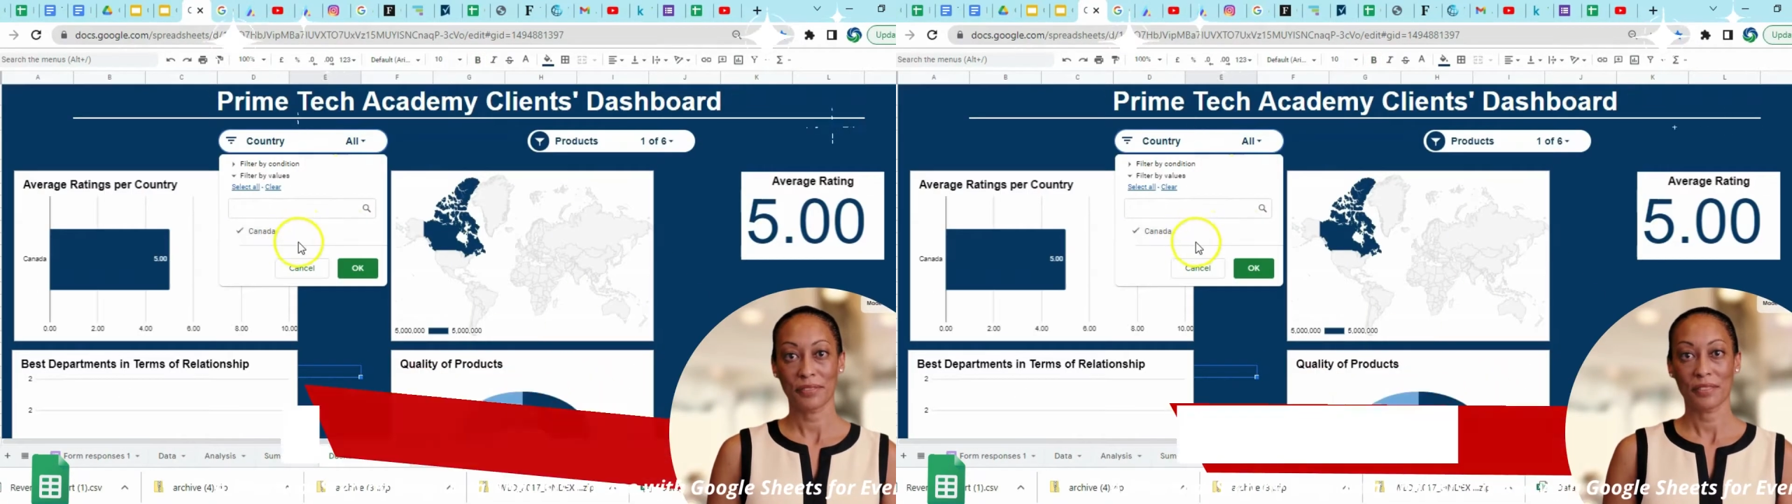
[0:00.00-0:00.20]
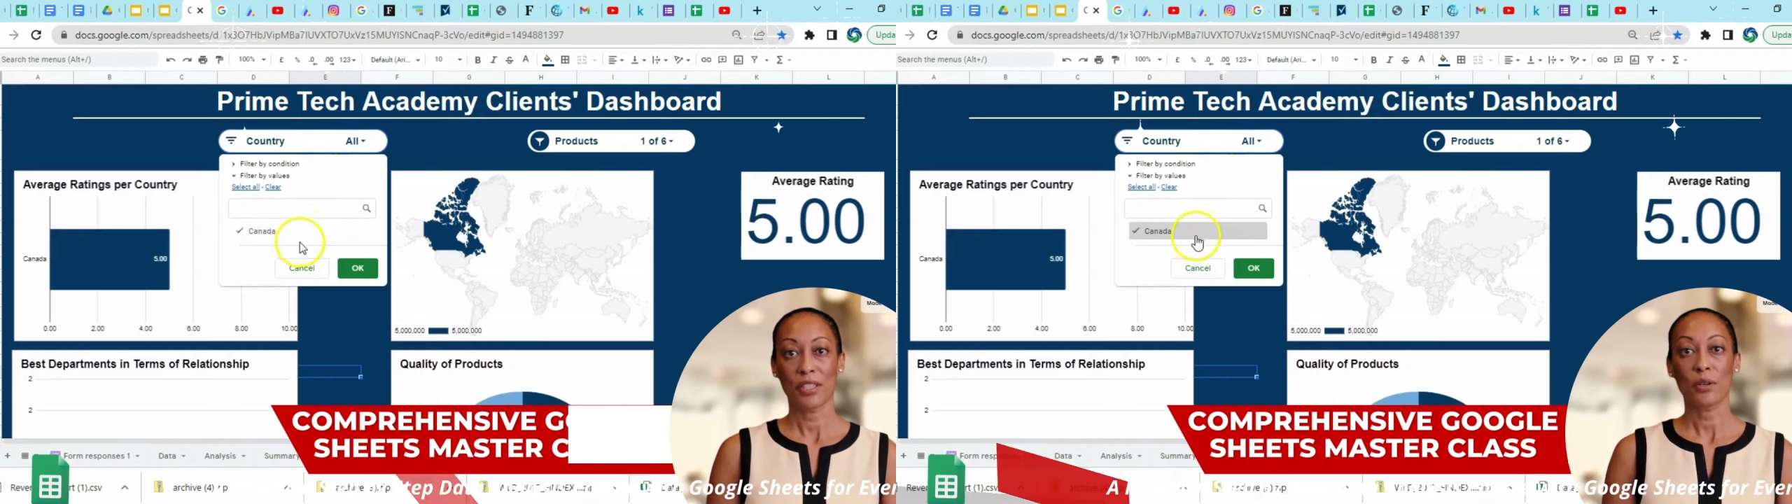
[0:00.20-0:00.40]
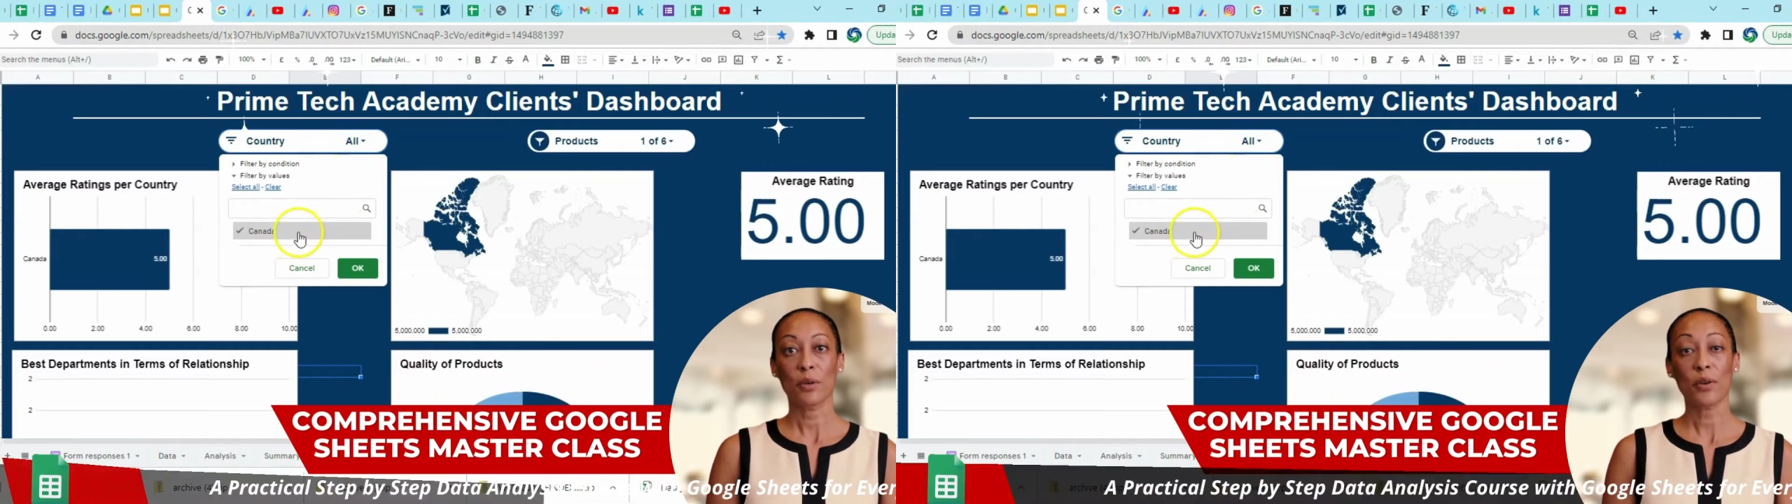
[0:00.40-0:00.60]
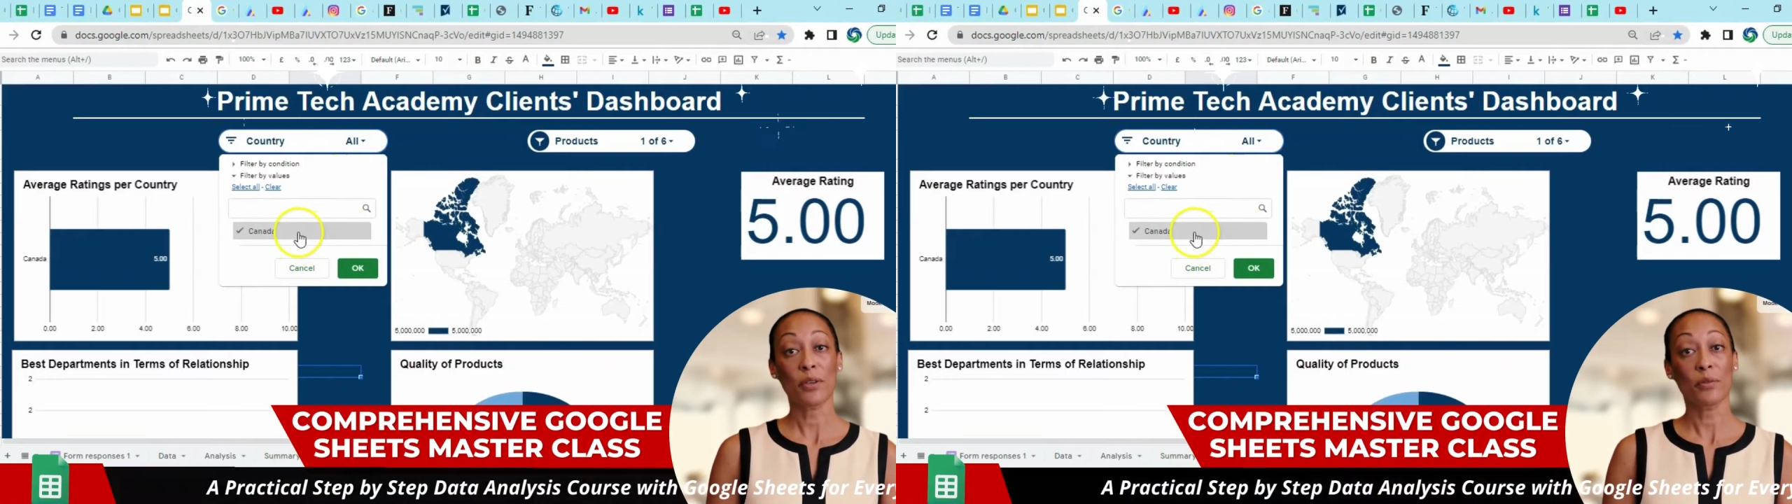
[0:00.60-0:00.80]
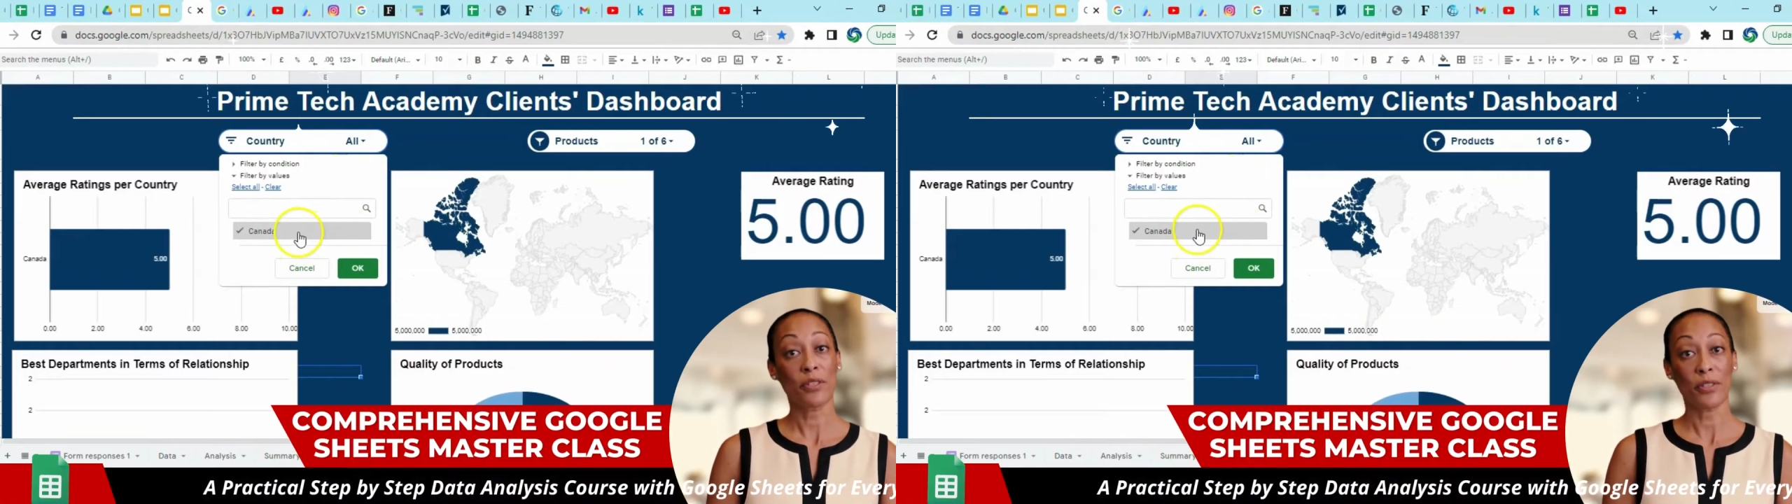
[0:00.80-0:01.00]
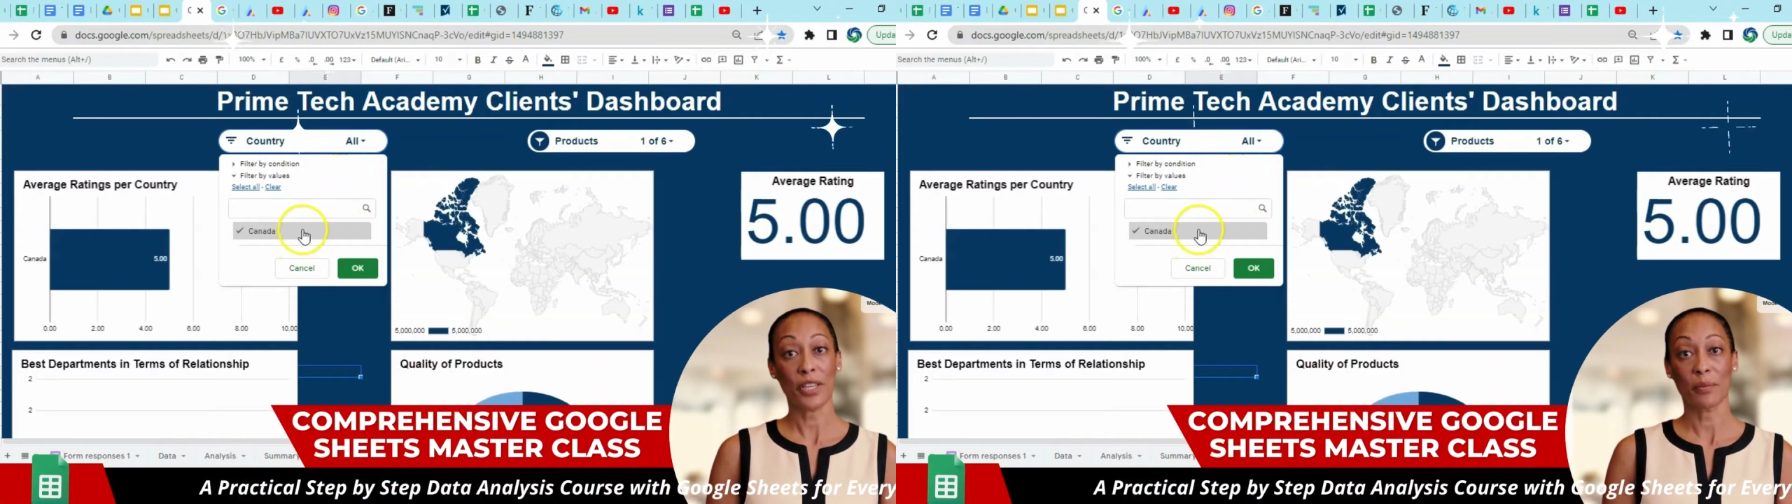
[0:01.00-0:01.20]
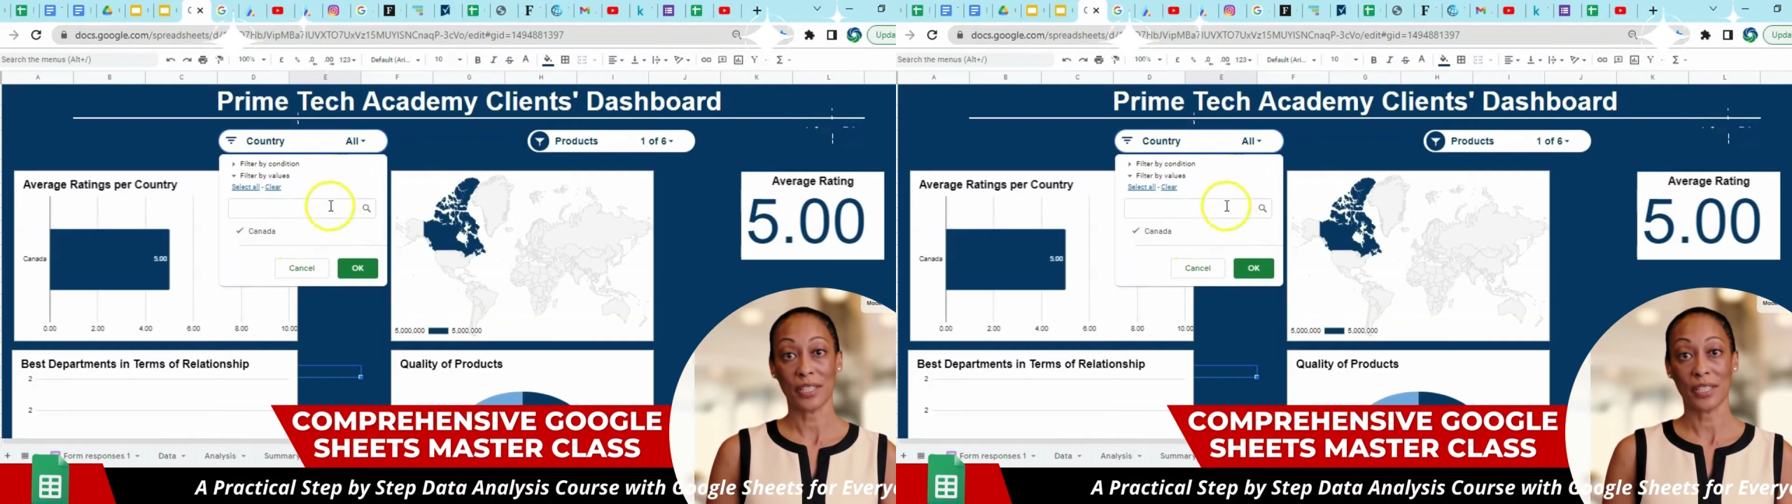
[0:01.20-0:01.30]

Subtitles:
You will work with real